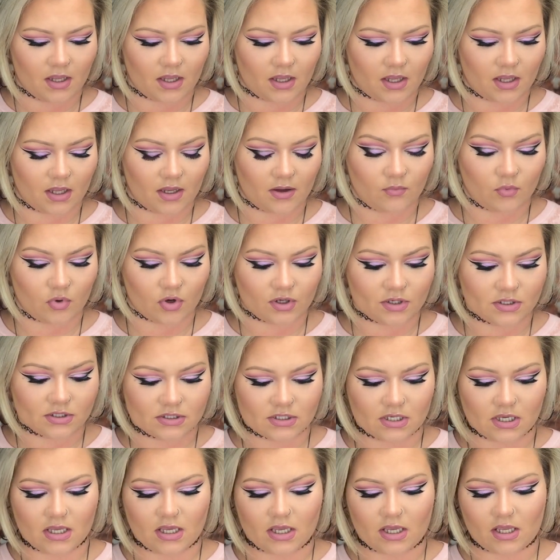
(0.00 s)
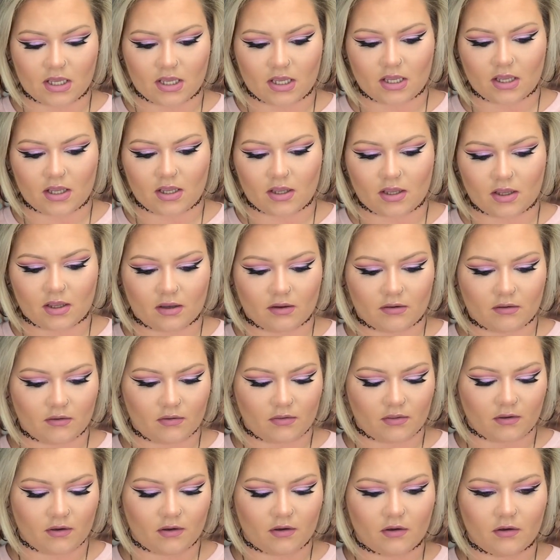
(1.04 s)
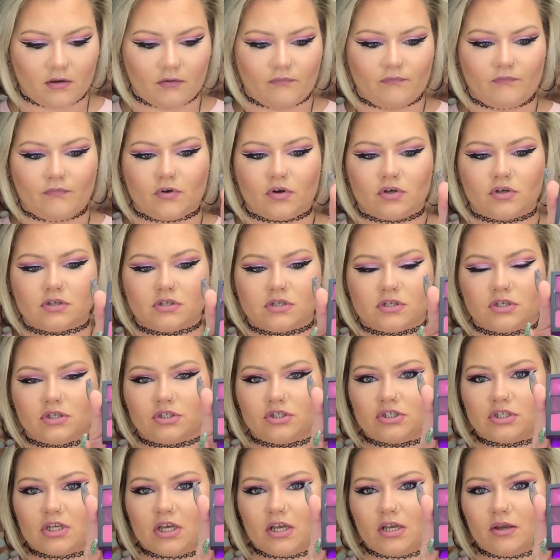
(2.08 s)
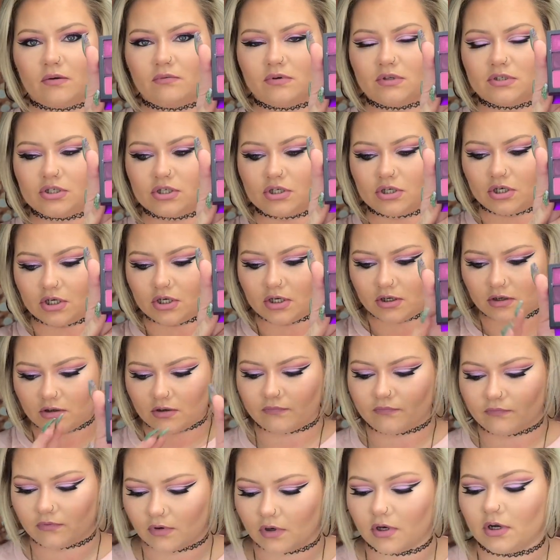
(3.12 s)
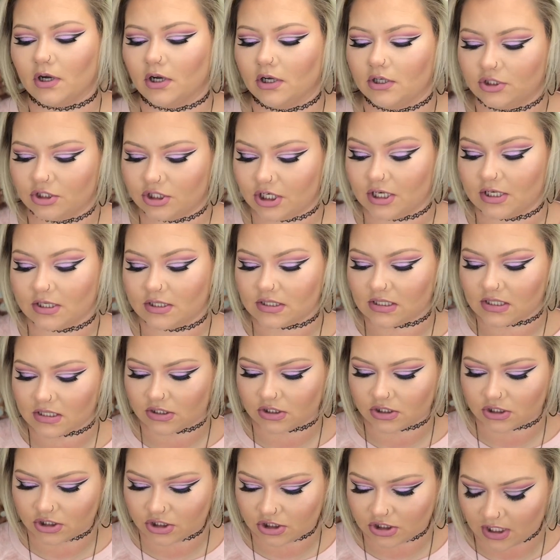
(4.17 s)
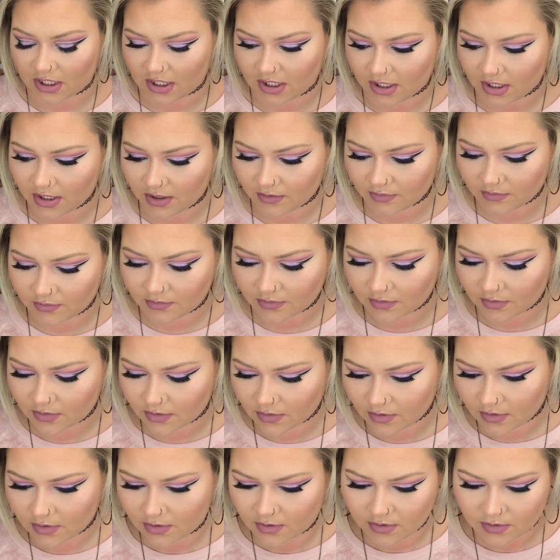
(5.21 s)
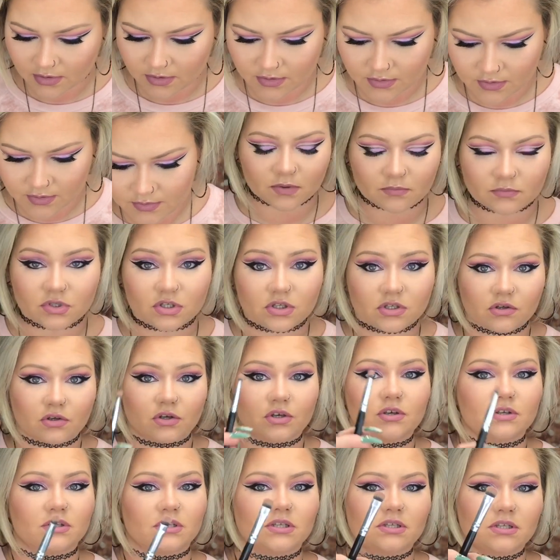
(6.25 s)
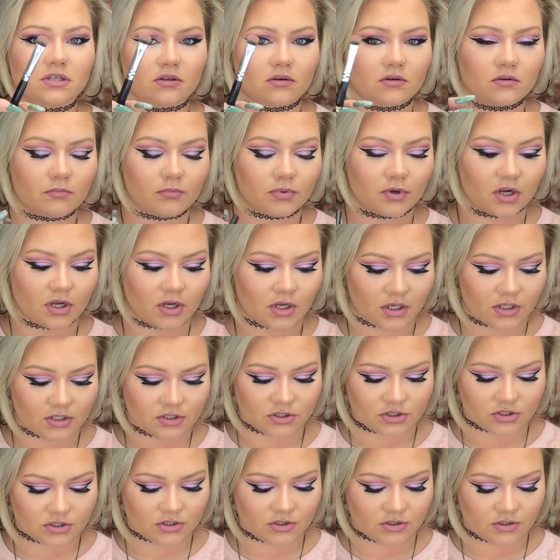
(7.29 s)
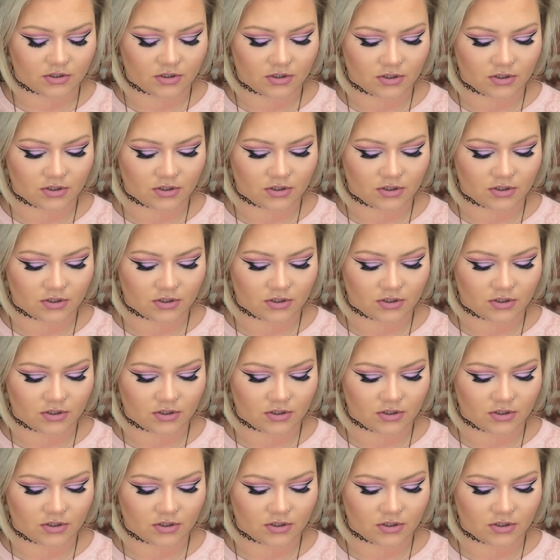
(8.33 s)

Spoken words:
And we're going to take the first shade we took for our transition shade. I'm just going to use this little brush.